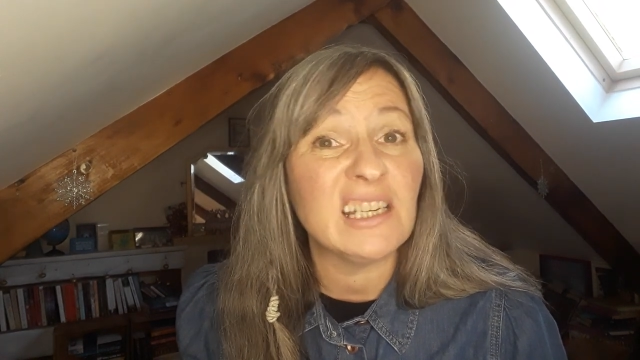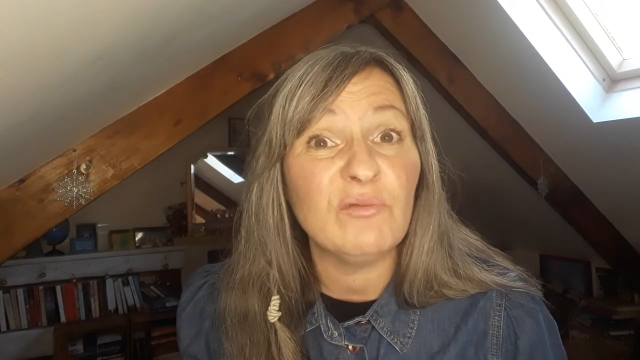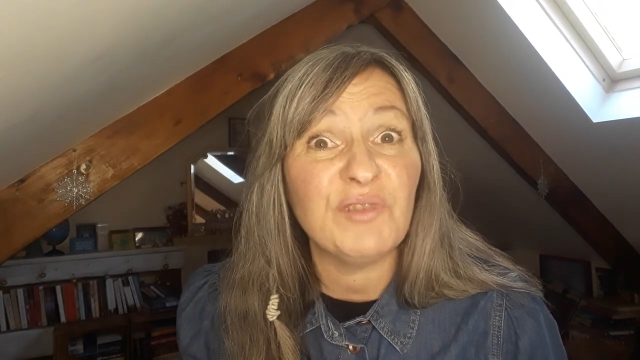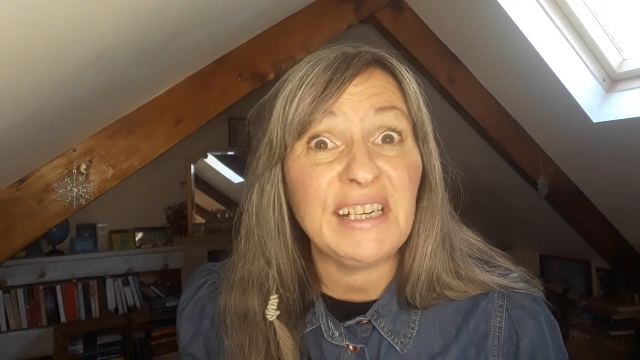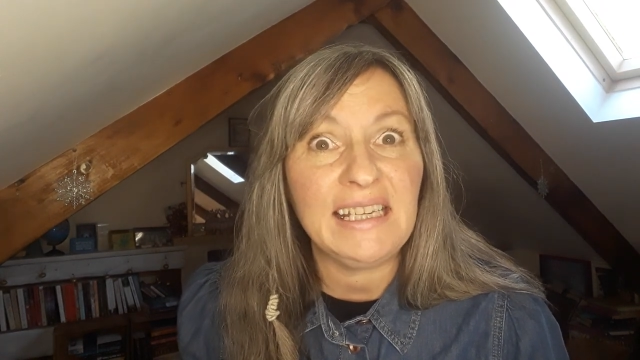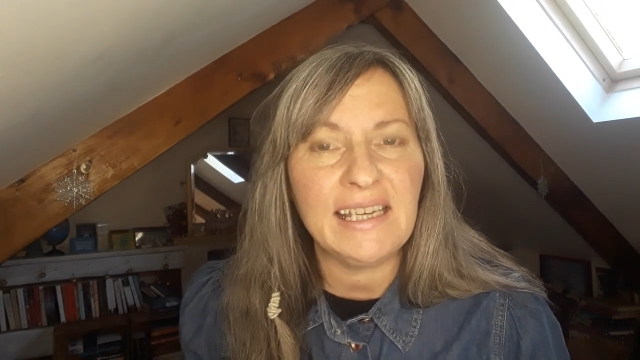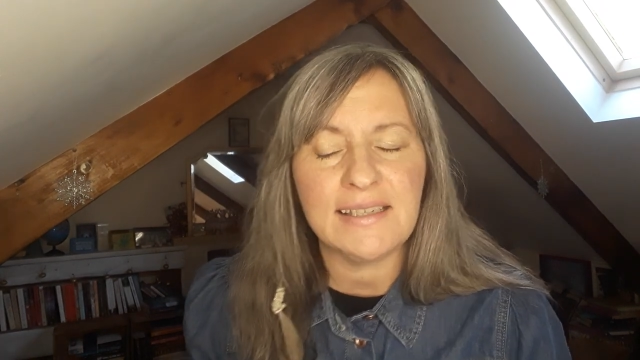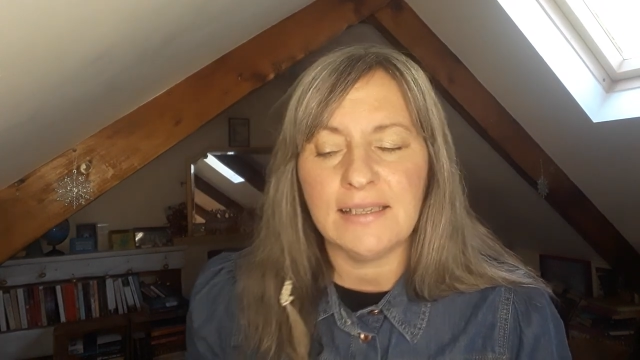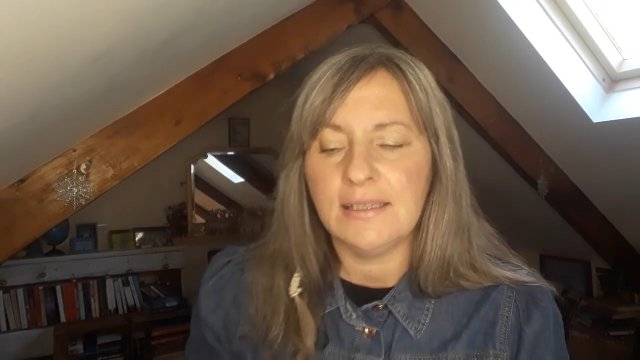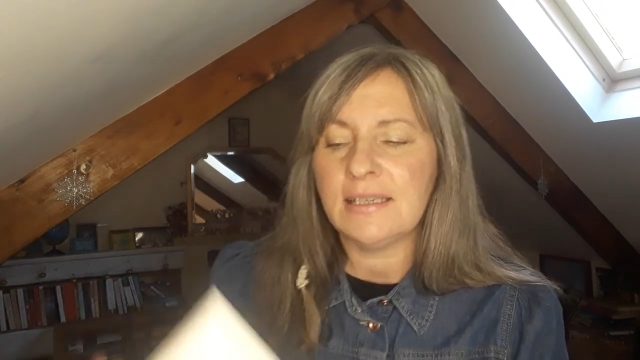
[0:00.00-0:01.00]
and it really
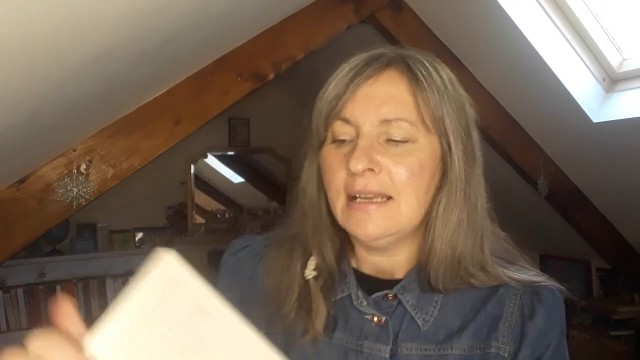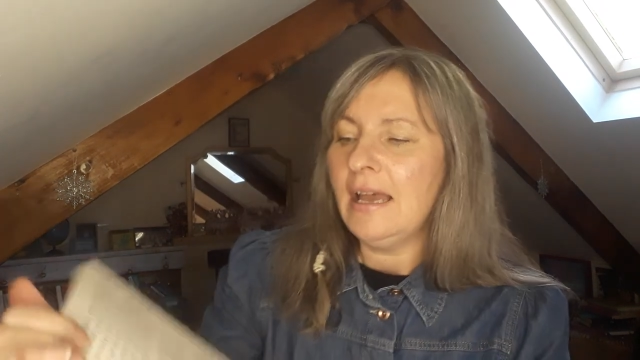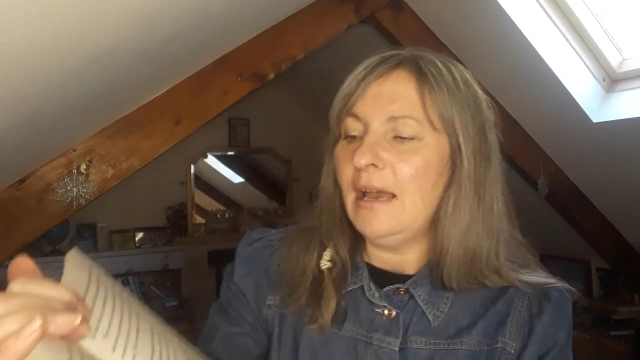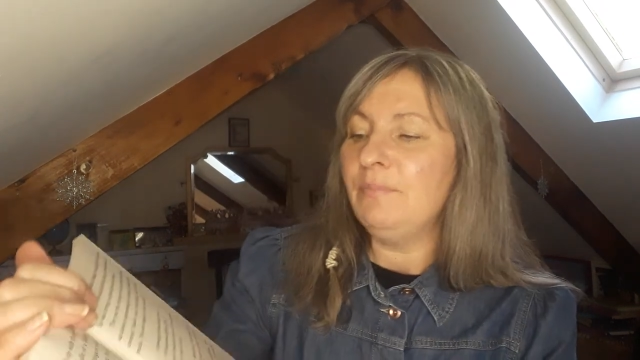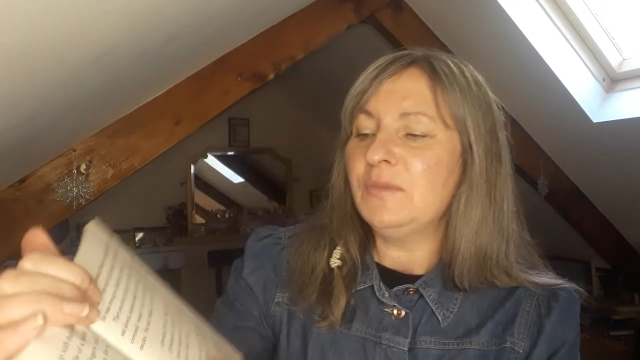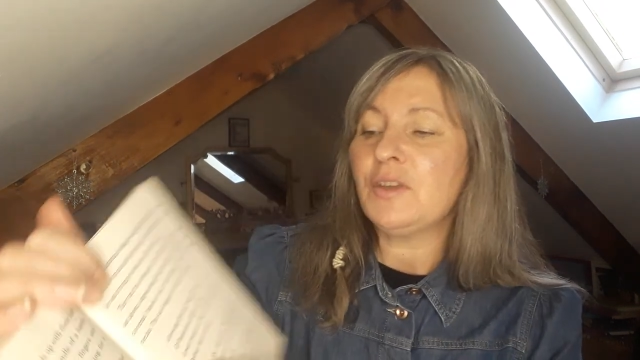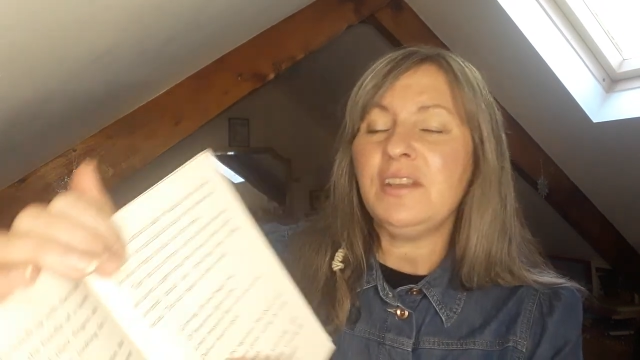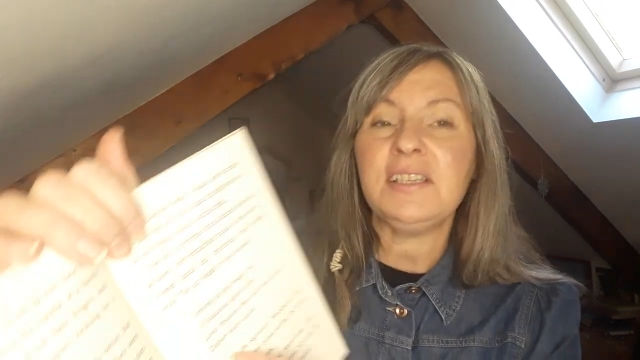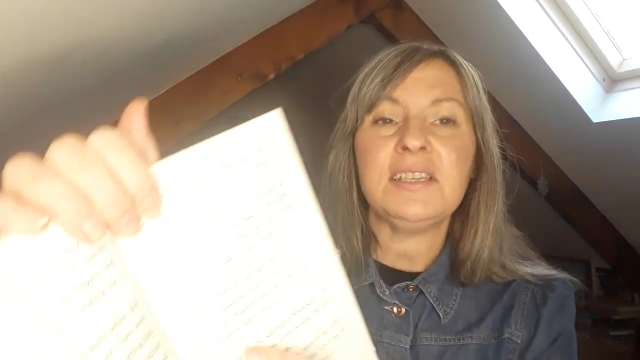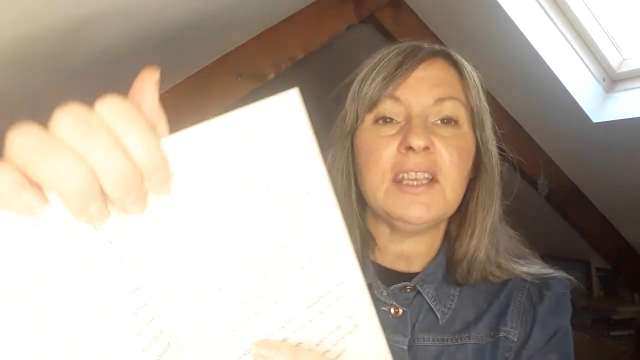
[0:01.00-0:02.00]
isn't. So
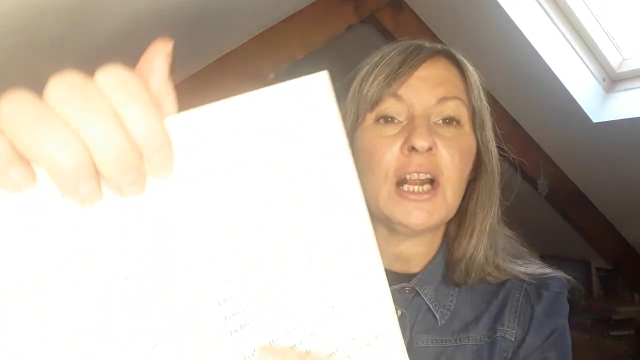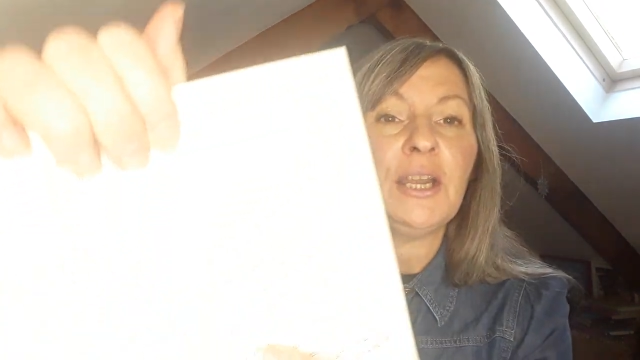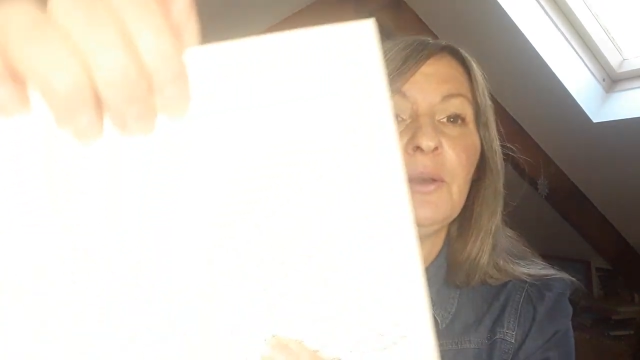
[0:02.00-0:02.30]
this is the clue